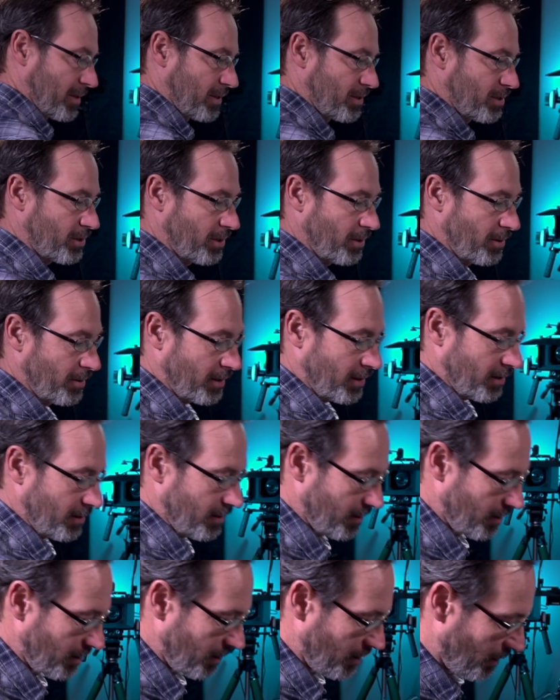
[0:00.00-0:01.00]
me show
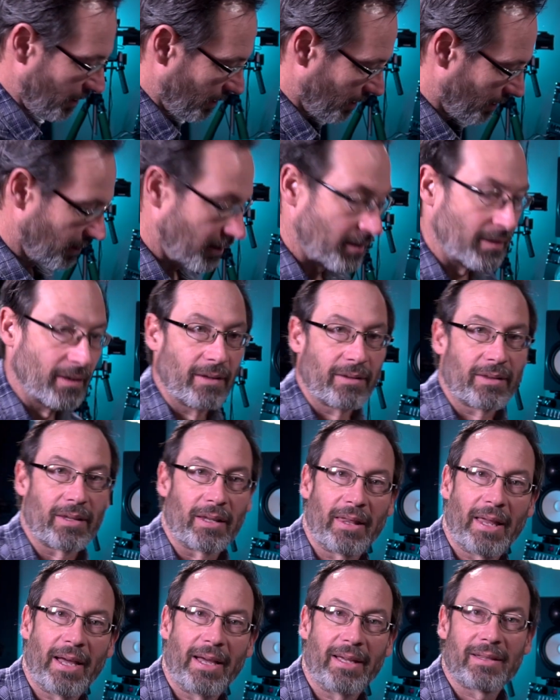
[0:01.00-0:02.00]
you. The
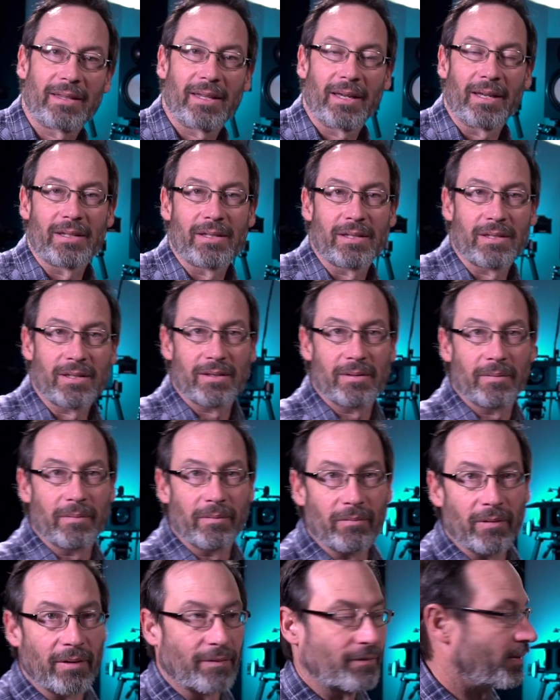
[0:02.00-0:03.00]
light that's
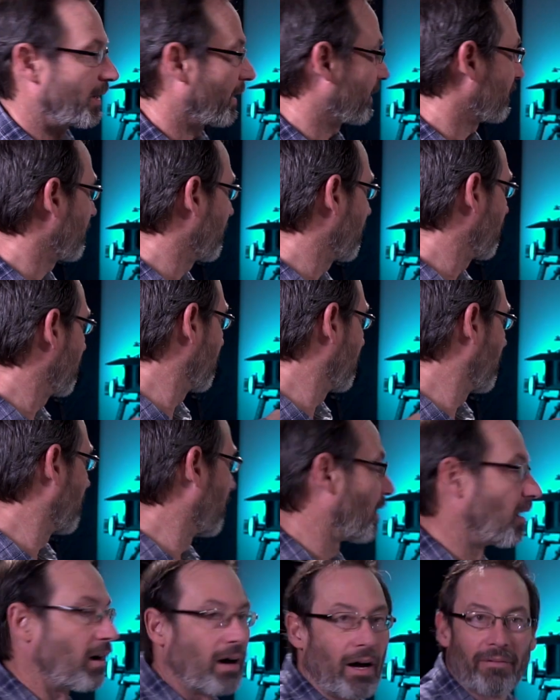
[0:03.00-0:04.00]
reflecting
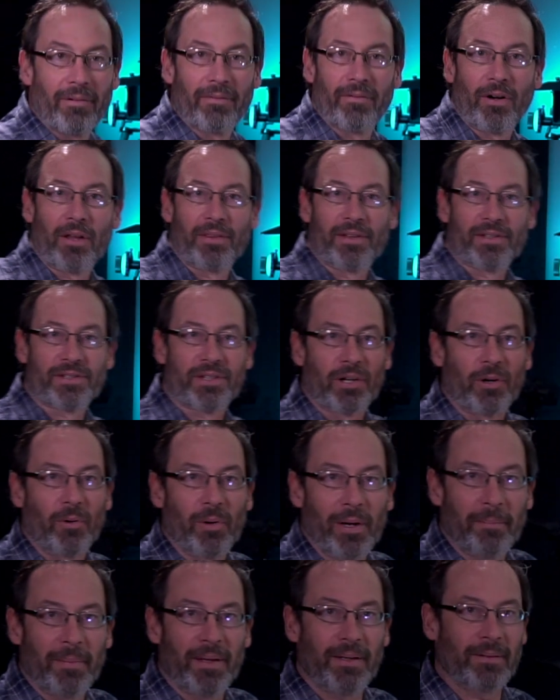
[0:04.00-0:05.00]
off of all this
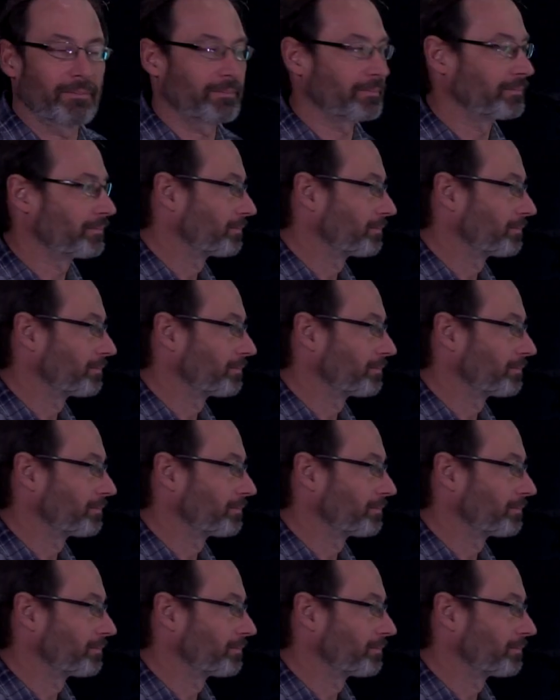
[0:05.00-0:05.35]
equipment